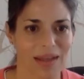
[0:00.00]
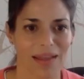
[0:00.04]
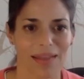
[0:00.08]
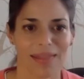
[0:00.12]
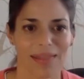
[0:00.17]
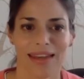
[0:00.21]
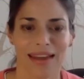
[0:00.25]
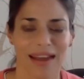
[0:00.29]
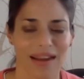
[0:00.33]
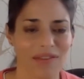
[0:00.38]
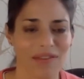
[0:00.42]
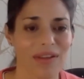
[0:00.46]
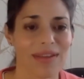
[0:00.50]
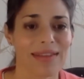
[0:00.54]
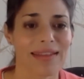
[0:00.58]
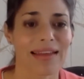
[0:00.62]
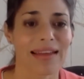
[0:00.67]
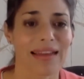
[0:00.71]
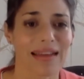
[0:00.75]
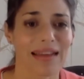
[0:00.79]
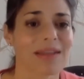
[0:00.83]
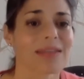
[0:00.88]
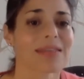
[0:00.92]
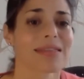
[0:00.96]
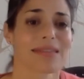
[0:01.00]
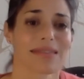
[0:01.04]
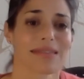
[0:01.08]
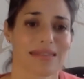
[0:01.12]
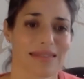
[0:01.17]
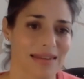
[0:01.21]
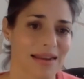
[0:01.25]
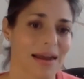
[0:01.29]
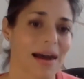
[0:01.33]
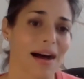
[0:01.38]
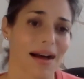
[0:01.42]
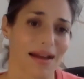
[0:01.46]
then everything else
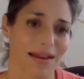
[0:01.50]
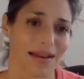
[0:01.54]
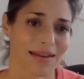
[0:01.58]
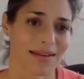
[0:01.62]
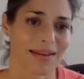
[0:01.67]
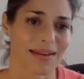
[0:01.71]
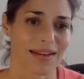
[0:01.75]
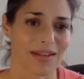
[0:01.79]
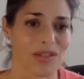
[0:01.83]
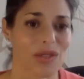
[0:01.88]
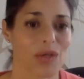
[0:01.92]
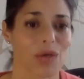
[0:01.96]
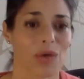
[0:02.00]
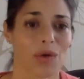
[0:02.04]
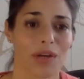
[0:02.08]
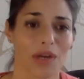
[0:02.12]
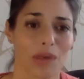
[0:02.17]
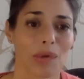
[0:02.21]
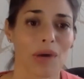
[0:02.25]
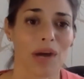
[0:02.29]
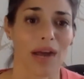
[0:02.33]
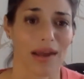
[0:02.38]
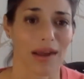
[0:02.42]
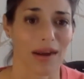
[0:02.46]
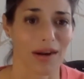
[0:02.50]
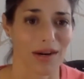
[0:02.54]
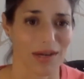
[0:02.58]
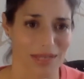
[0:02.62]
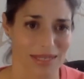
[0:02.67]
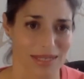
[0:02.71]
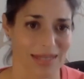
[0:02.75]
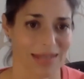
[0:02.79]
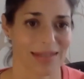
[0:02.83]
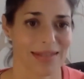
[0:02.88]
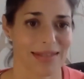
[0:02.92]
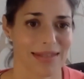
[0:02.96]
is not. And so you're going to
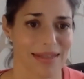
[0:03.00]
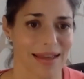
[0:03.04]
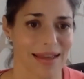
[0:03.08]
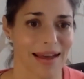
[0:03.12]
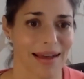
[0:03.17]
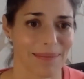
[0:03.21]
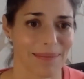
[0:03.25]
prioritize that.